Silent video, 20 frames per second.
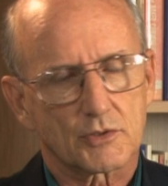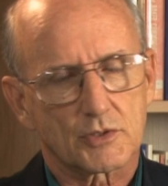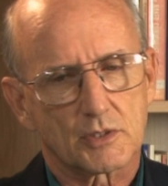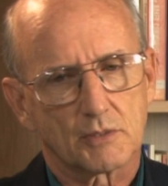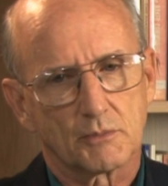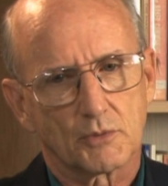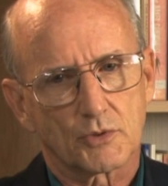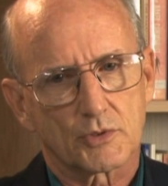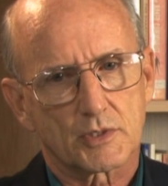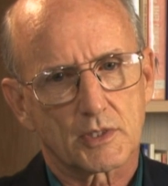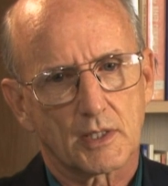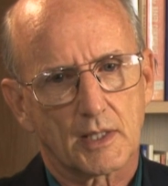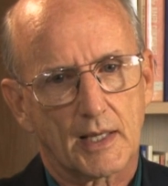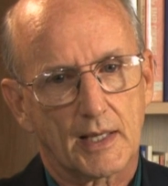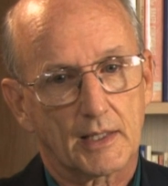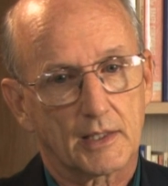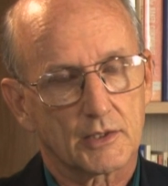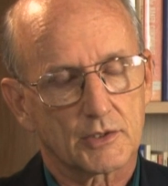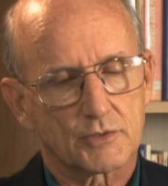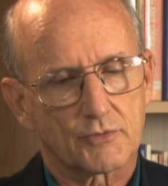Somoza
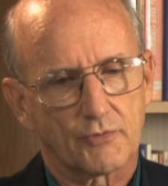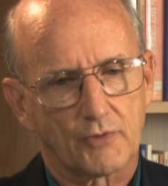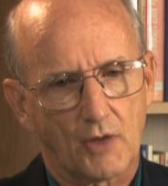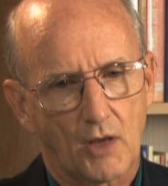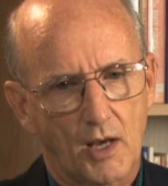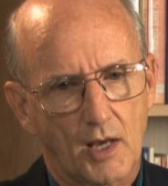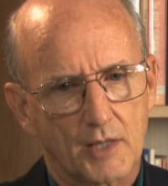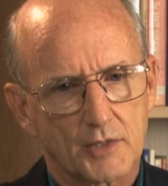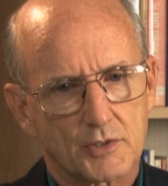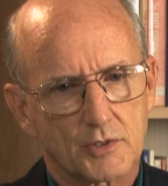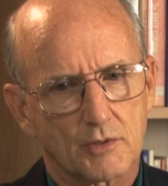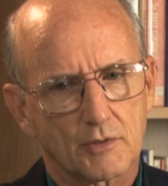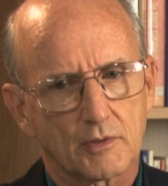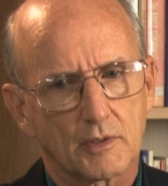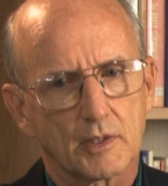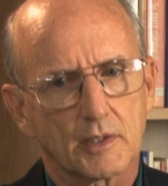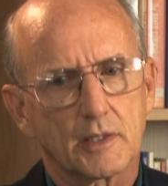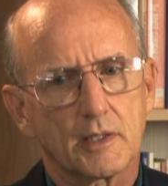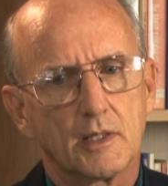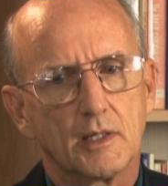had his flaws,
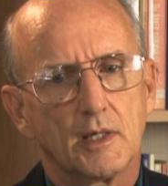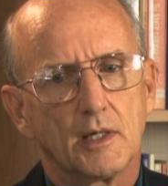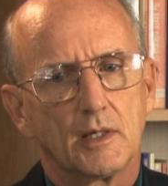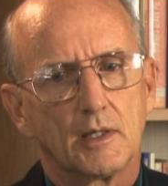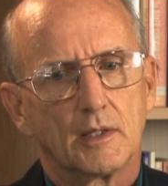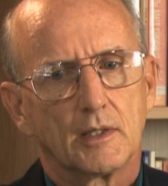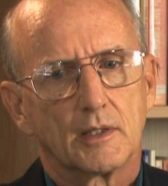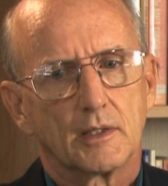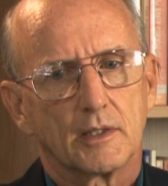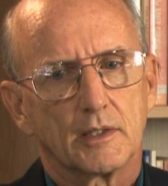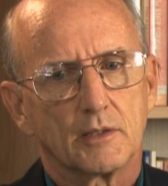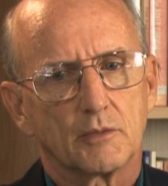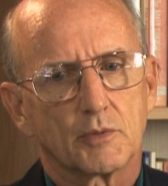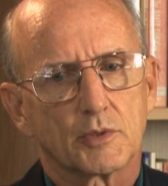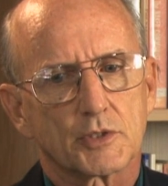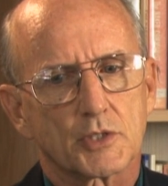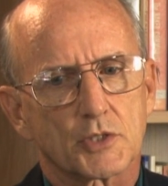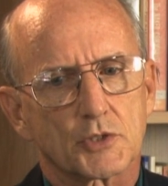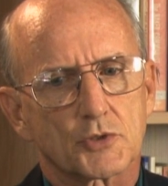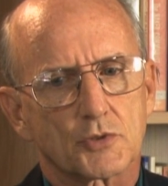certainly. He
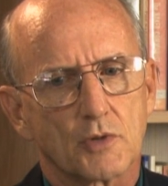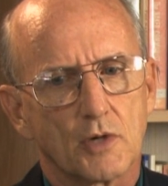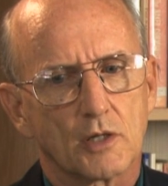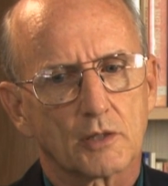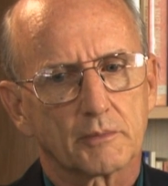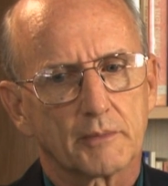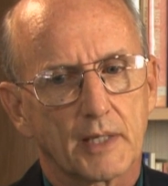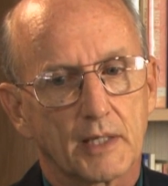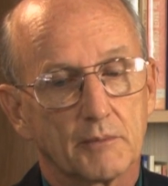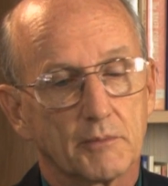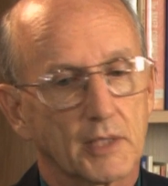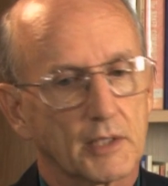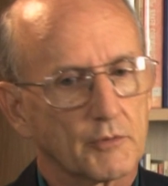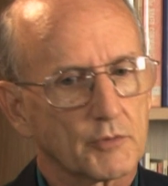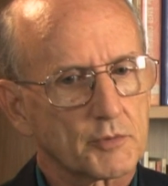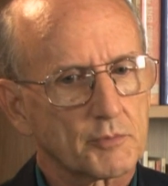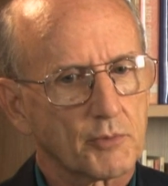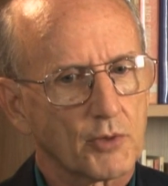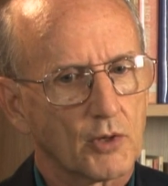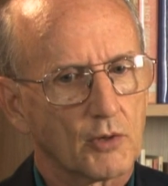was a strong man, but he
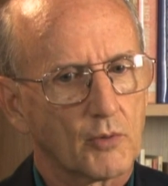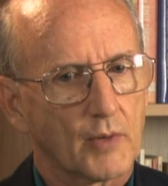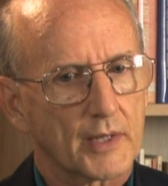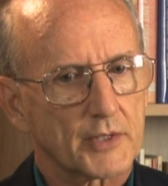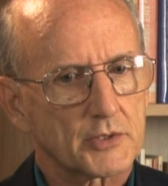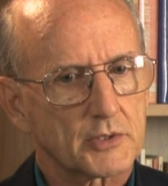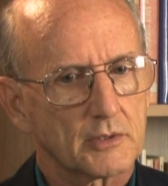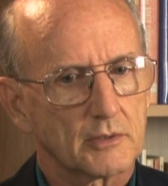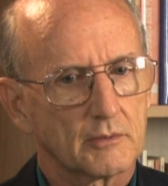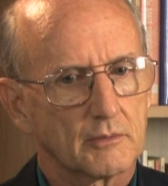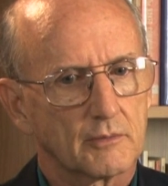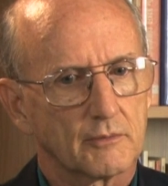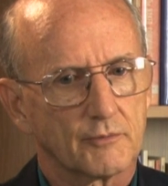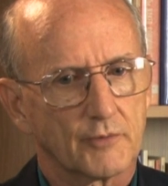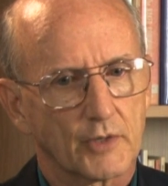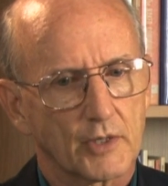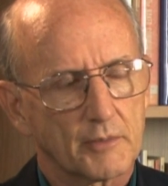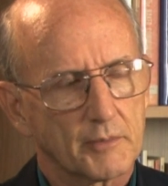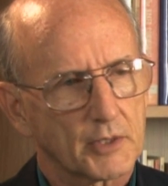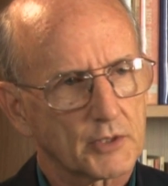was pro-Western,
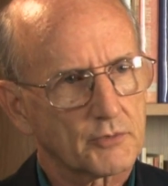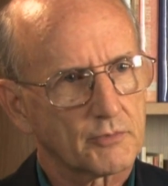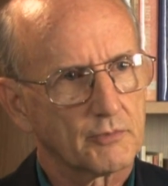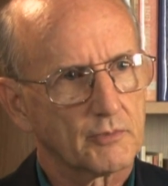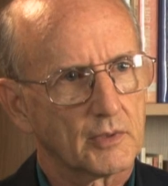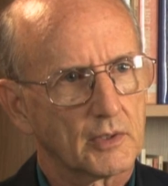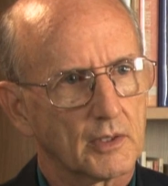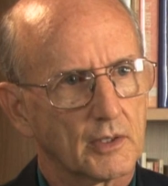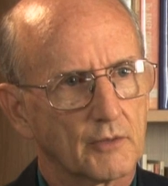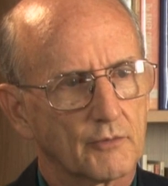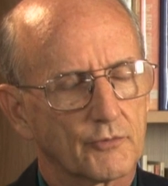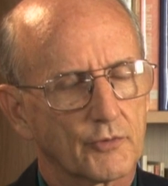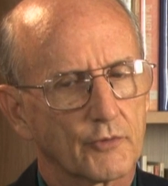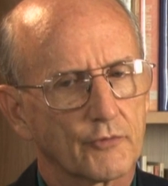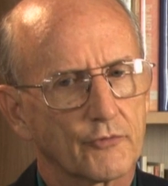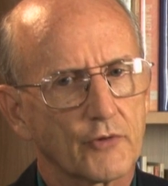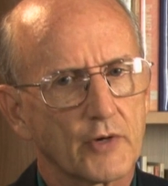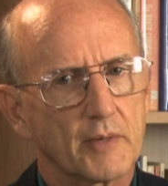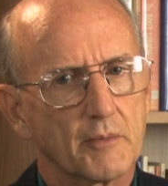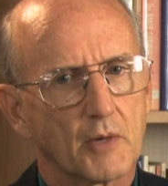very much
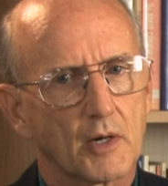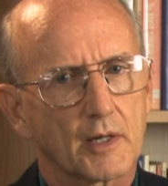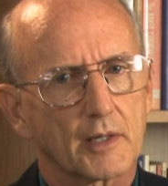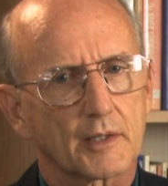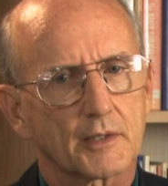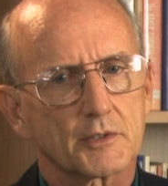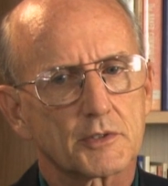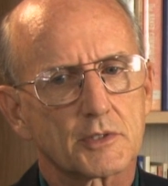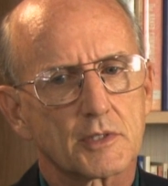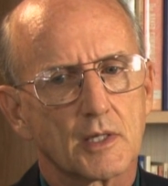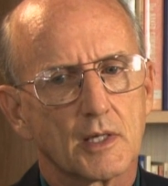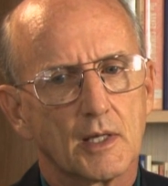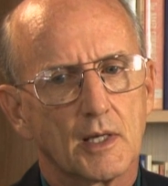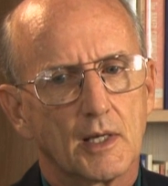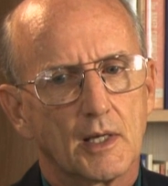for free markets.